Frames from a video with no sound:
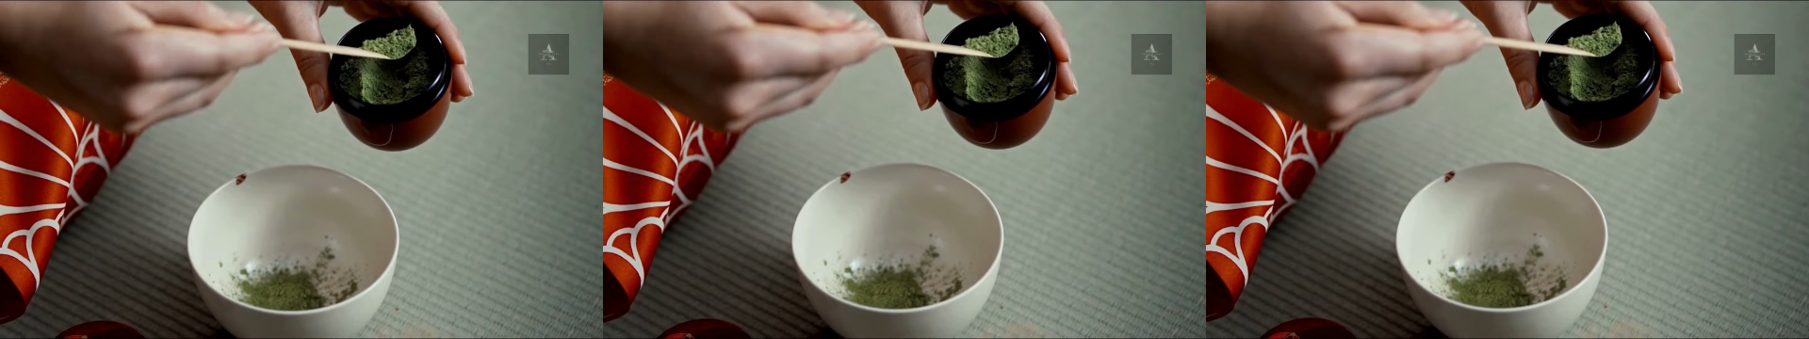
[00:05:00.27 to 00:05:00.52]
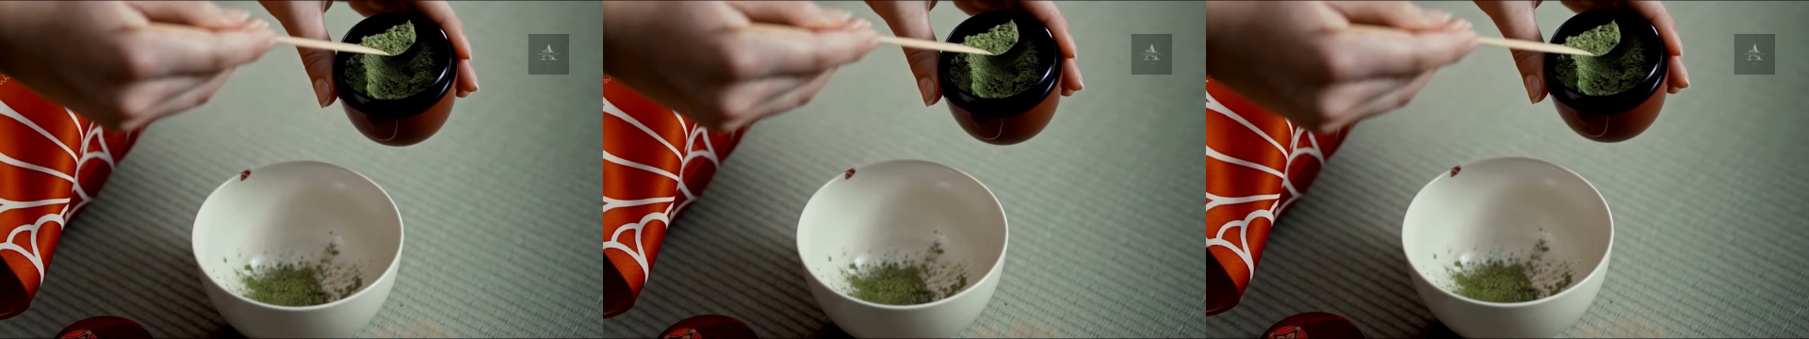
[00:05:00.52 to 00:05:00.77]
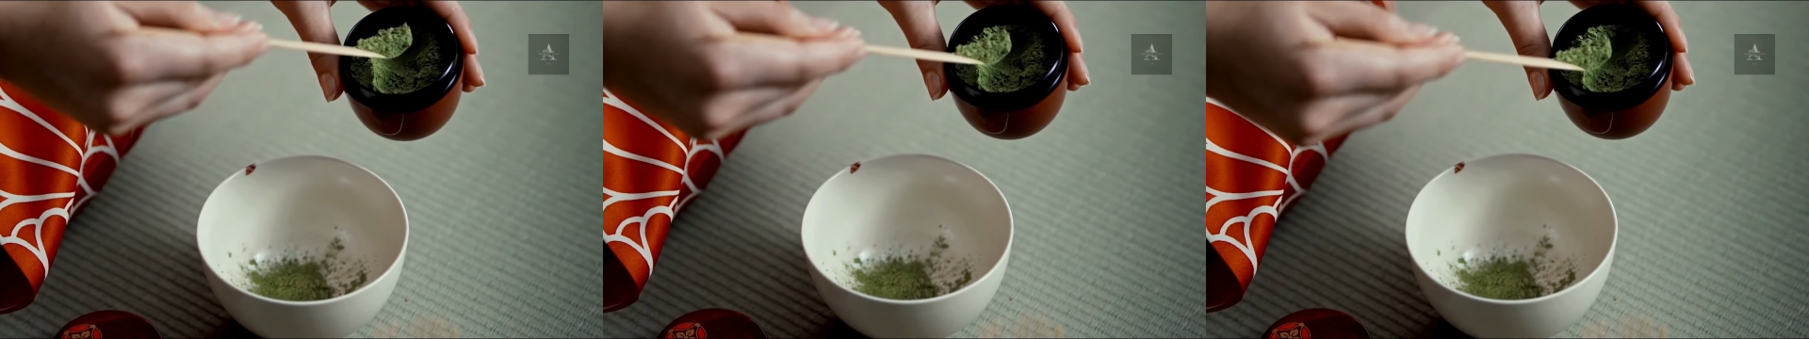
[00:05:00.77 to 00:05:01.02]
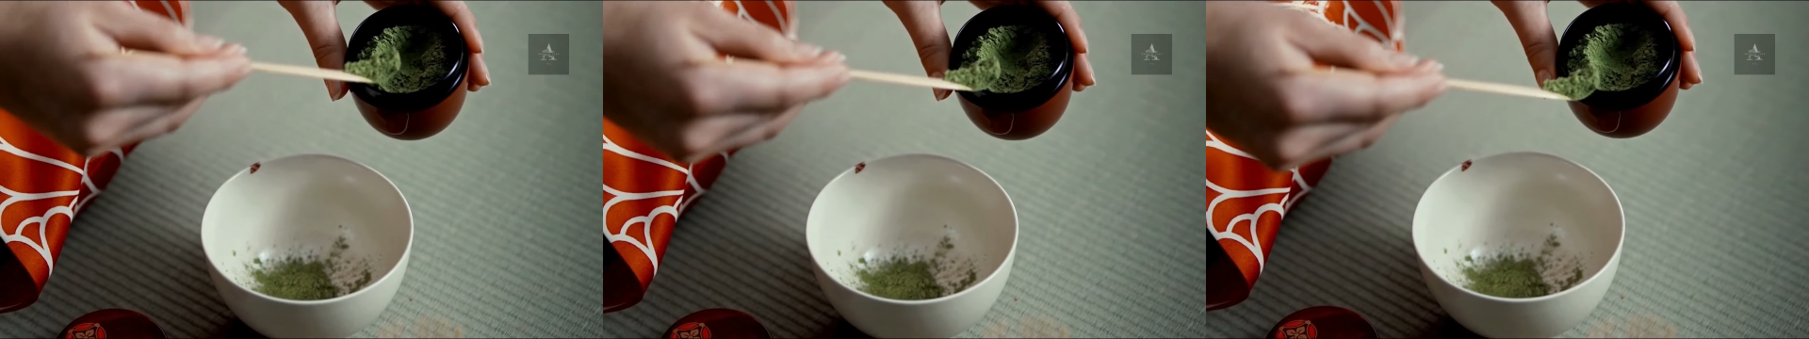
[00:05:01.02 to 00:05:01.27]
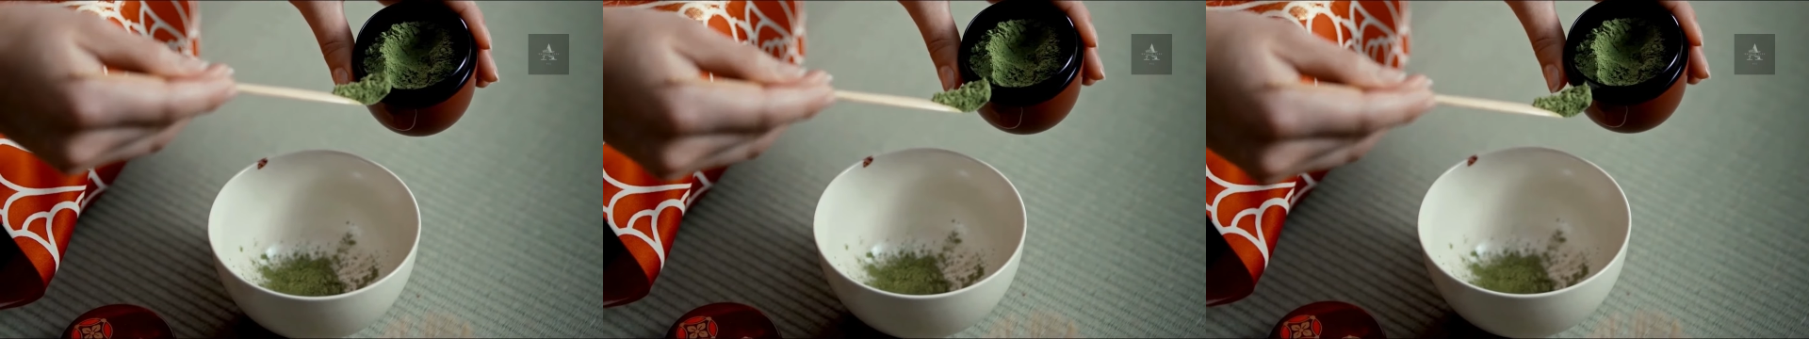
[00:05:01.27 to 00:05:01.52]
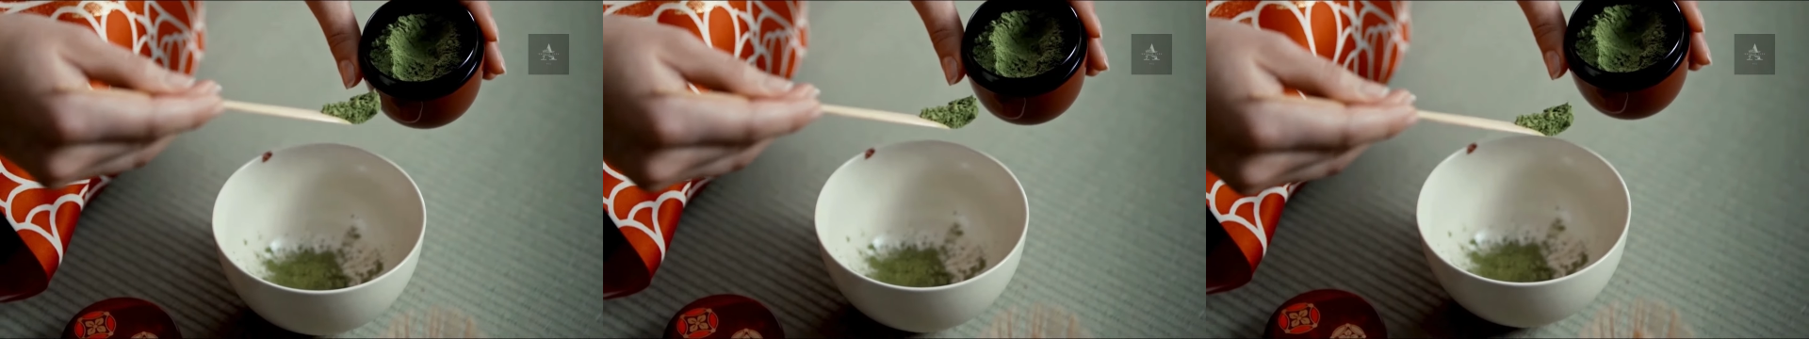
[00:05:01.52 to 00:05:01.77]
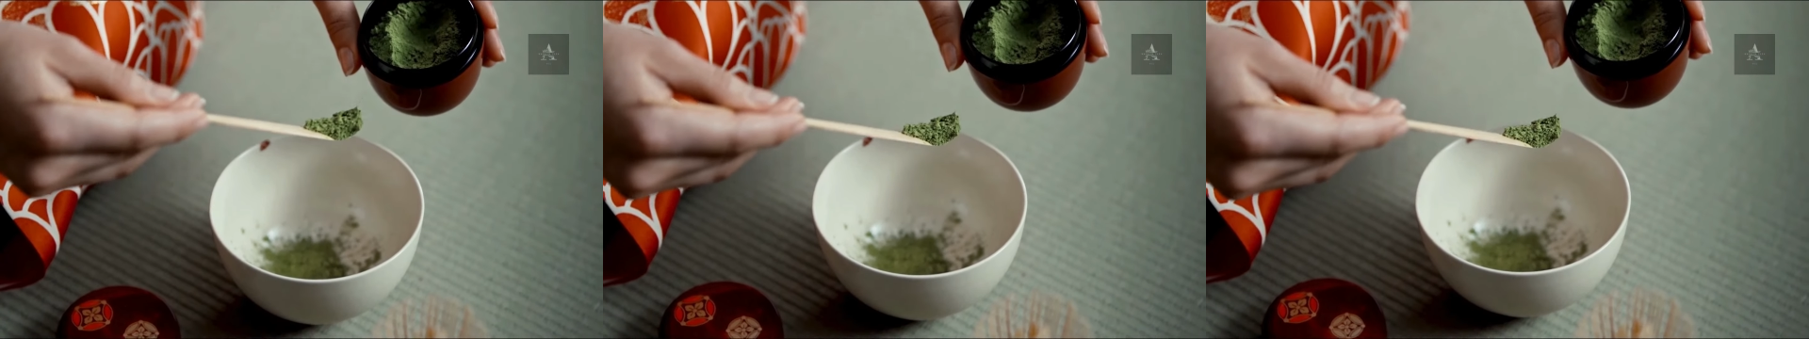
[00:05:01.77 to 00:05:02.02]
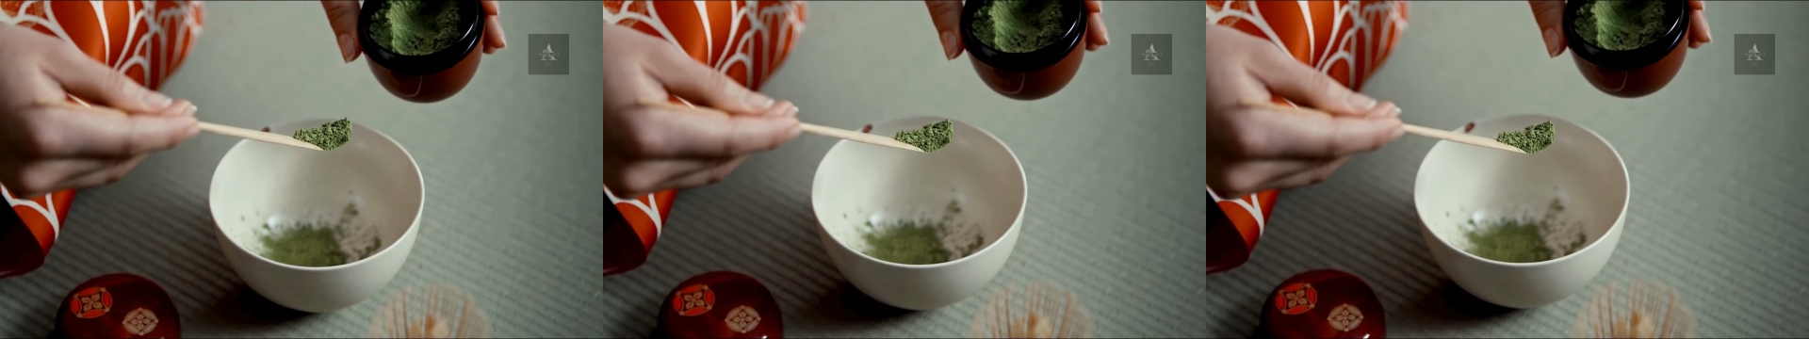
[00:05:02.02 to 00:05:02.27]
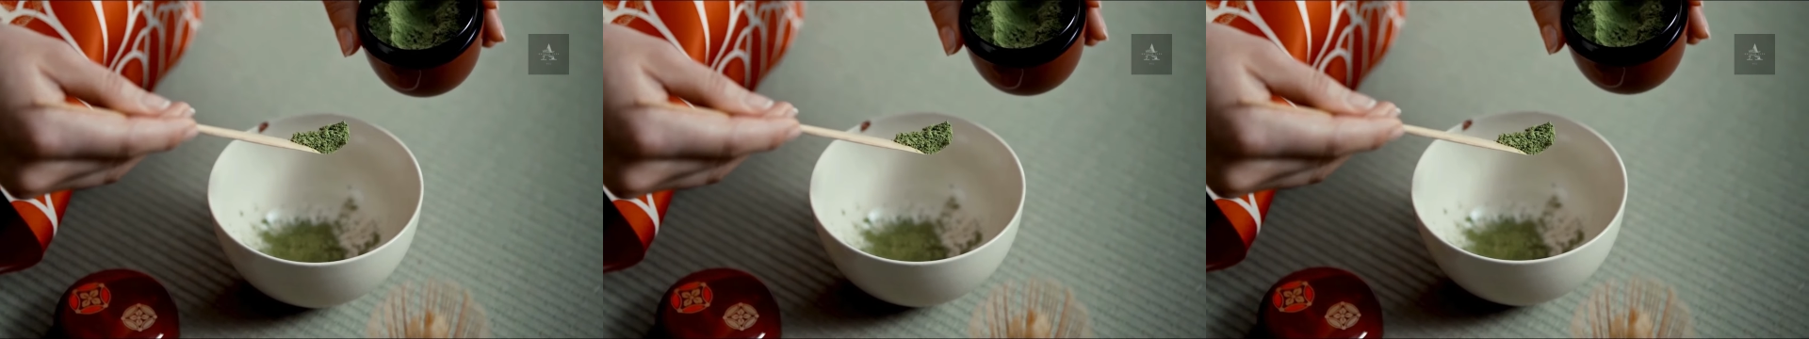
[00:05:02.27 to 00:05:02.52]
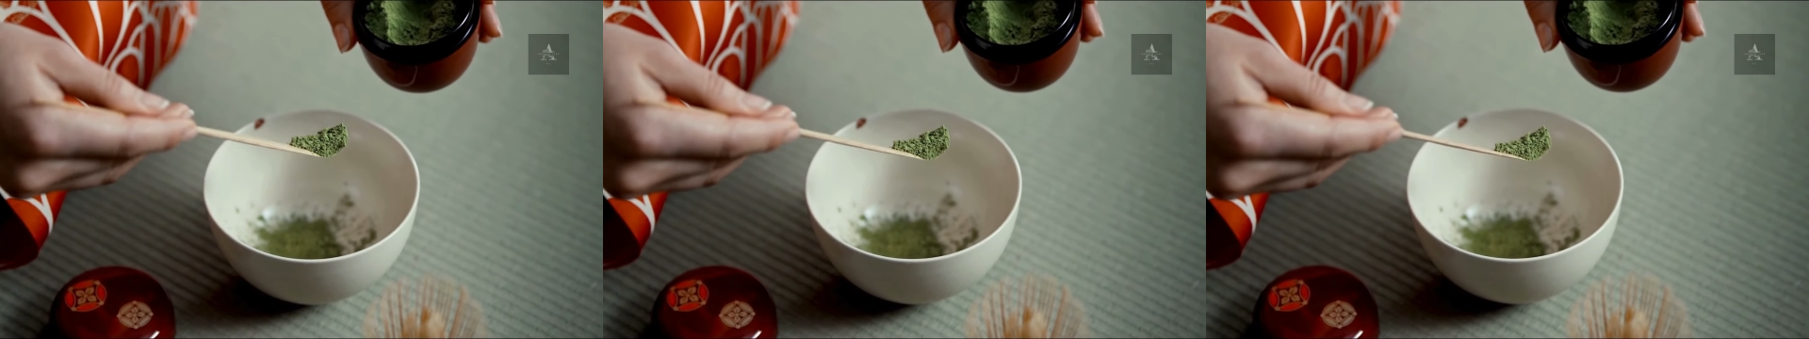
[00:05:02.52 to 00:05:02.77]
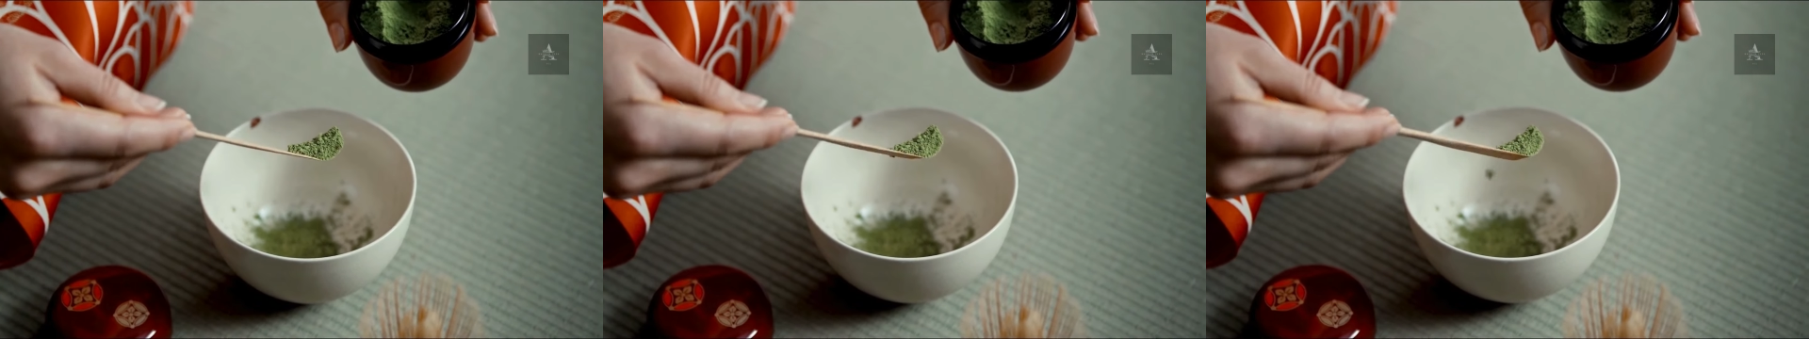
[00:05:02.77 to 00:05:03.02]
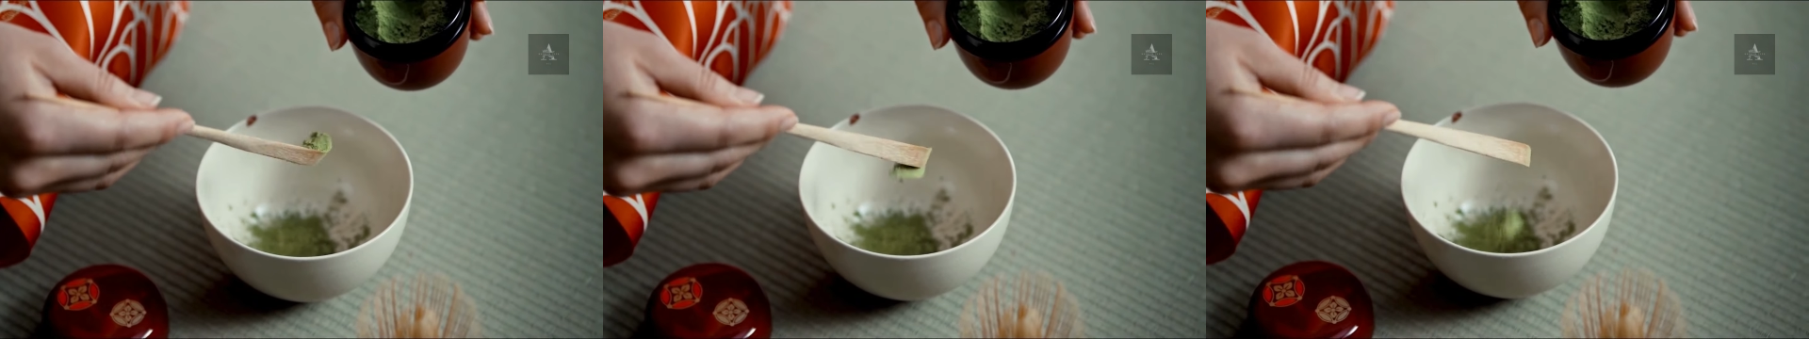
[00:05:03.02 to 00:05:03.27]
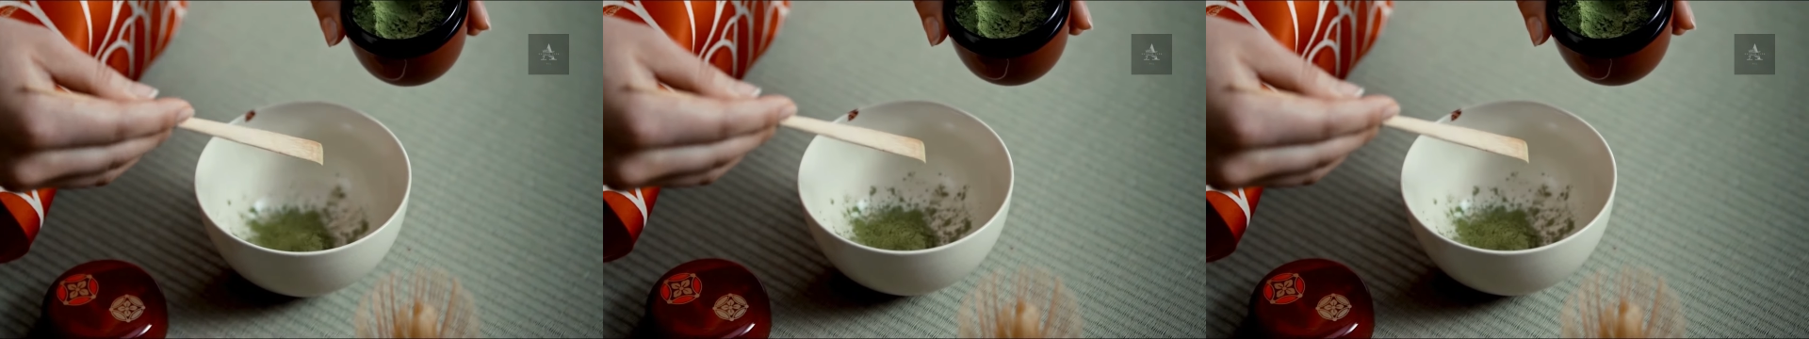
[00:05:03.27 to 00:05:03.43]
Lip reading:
(no speaker visible)